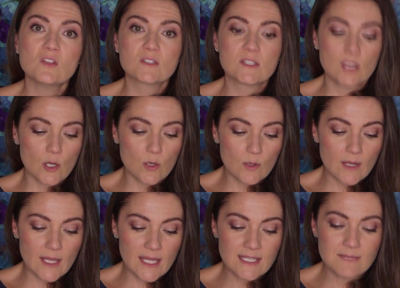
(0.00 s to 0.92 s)
So,
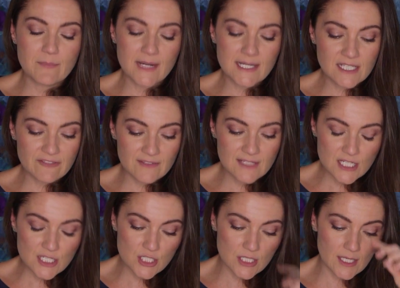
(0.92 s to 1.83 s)
in by
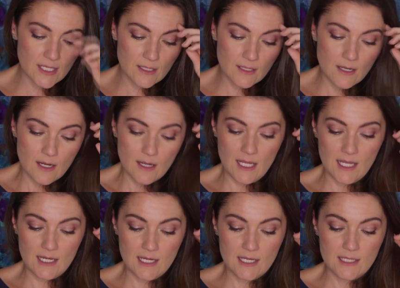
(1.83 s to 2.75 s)
definition,
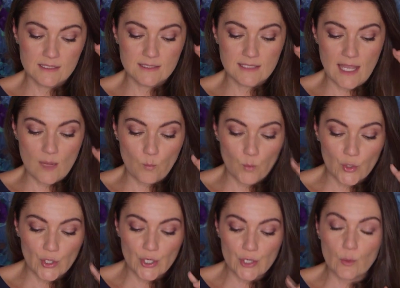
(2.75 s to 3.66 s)
it is a
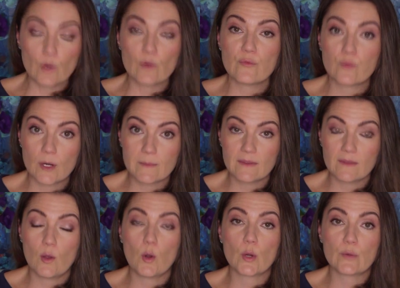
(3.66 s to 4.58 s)
word or
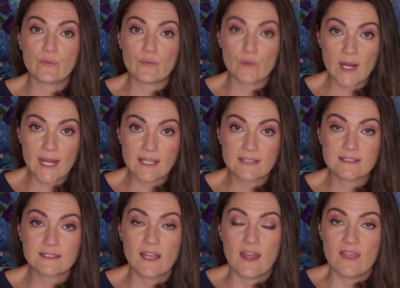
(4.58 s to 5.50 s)
formula or
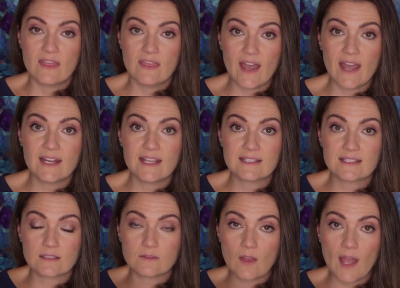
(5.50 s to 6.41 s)
phrase that is
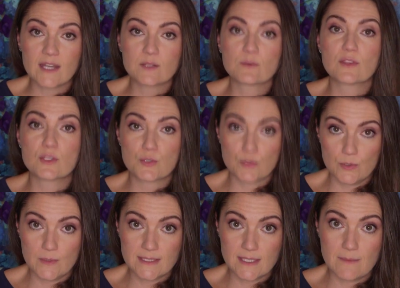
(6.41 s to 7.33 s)
aligned with a
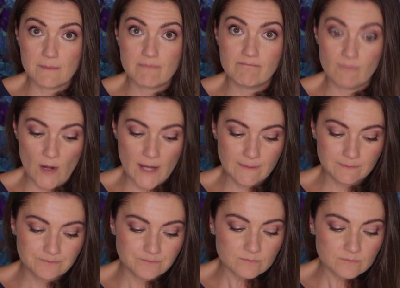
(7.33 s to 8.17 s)
truism, right?